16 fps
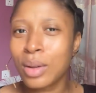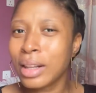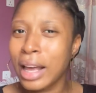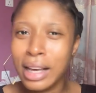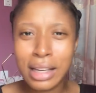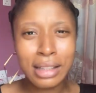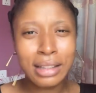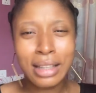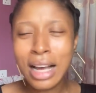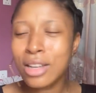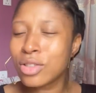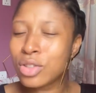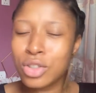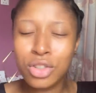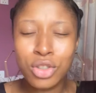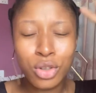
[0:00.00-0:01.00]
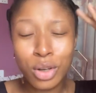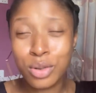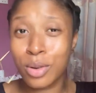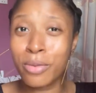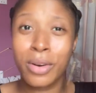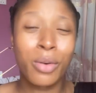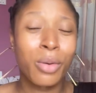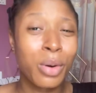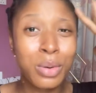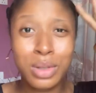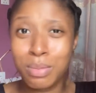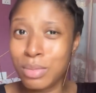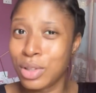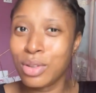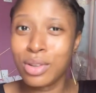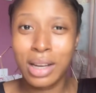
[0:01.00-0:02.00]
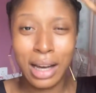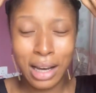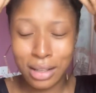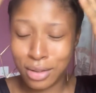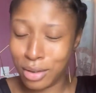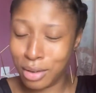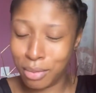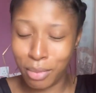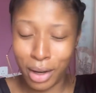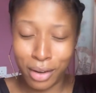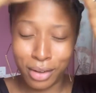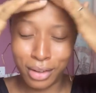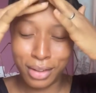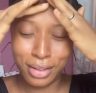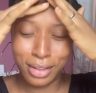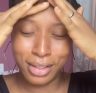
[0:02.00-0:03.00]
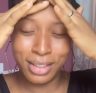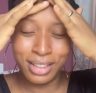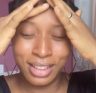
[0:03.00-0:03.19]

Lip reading: Like, that's, it just overwhelms me, you guys. Oh my God.